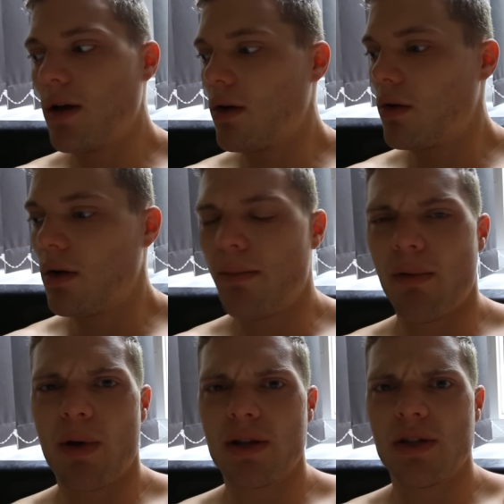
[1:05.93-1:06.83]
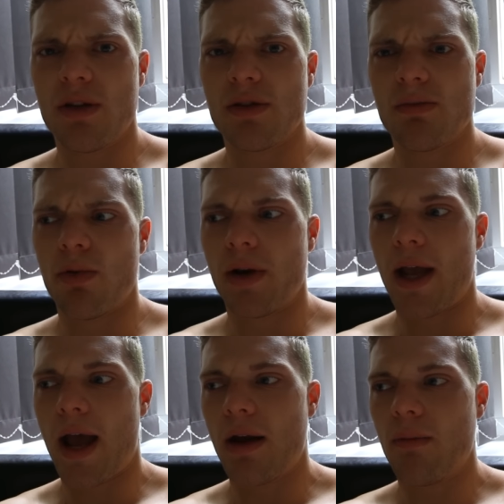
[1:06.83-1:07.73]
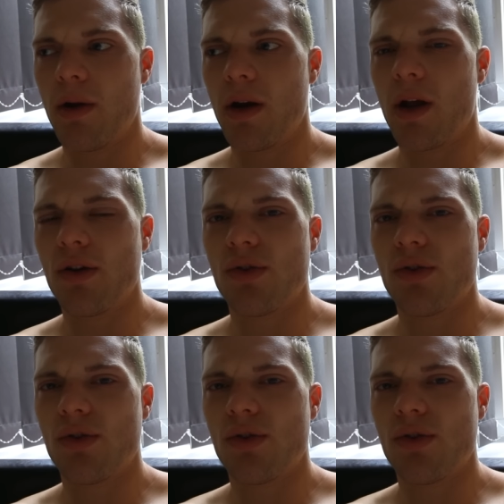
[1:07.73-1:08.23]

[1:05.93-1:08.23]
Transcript: I've got a little bit of work to do this morning, and we're going to go